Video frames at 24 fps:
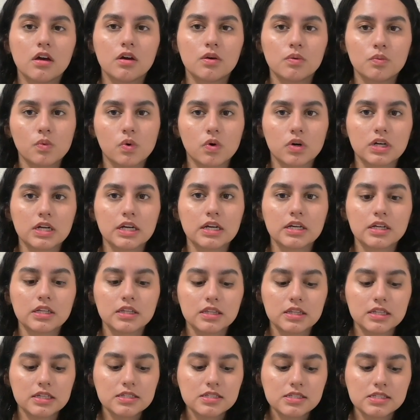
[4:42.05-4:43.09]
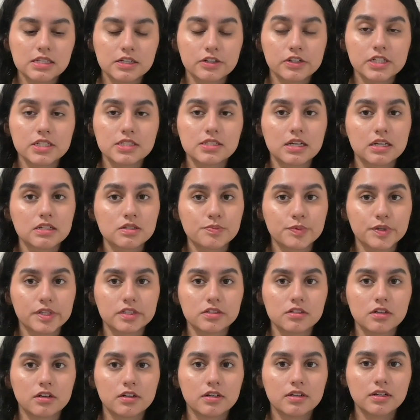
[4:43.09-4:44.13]
warning, this series gets pretty
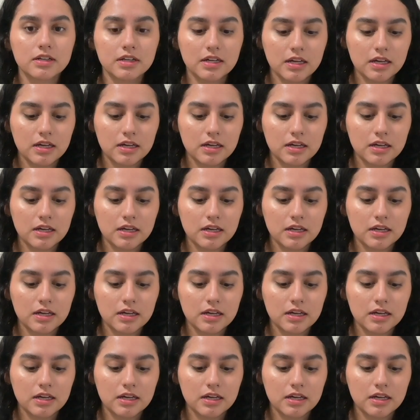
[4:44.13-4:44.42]
dark.